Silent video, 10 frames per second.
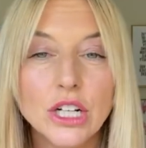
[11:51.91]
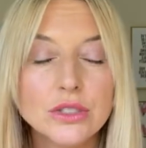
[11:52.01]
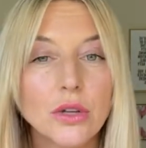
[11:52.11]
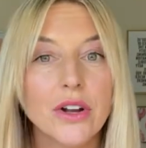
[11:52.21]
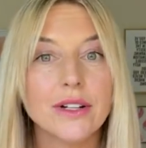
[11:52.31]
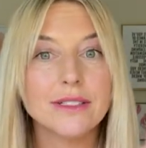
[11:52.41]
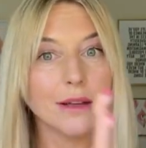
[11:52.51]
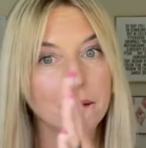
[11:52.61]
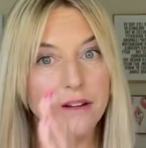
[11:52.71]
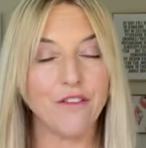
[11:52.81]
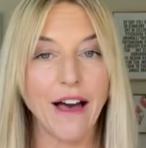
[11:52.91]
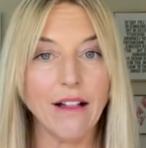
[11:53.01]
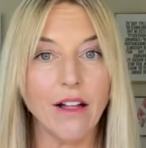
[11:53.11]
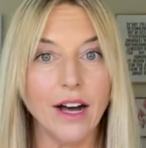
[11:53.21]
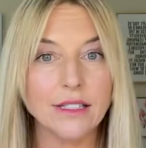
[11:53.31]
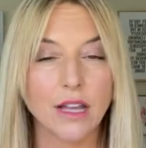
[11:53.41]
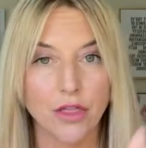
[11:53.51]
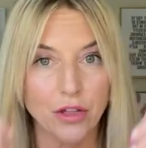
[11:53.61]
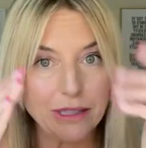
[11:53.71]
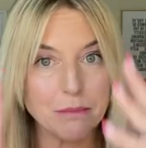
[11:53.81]
So there's fat loss,
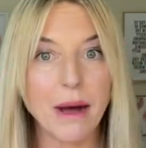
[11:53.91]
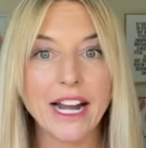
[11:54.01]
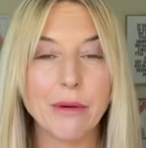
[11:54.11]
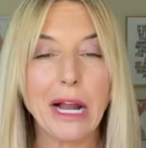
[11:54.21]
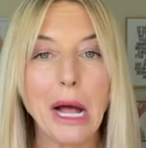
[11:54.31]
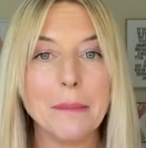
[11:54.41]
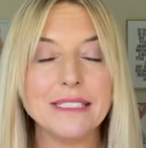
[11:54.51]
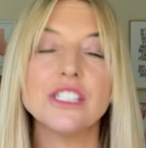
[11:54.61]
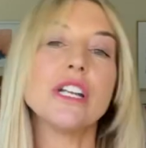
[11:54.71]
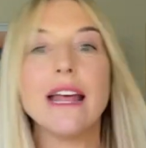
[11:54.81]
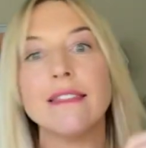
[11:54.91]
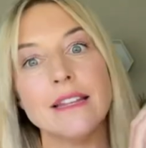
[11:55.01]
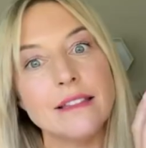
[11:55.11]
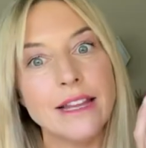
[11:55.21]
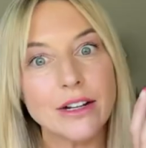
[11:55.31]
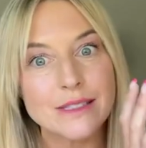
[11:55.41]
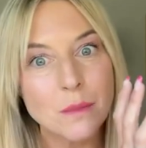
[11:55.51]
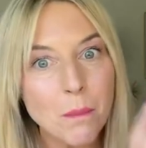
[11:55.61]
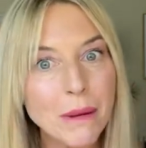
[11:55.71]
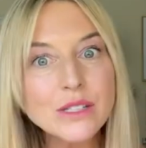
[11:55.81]
there's body recomposition, and then there is
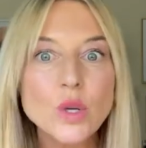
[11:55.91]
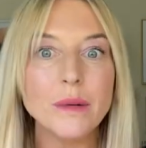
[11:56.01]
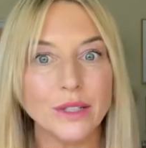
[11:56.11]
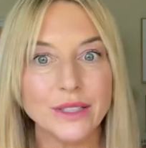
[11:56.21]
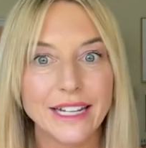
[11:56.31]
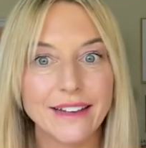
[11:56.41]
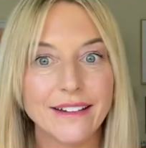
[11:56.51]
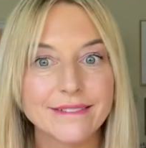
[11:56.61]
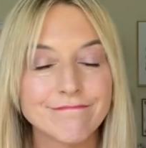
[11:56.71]
muscle building.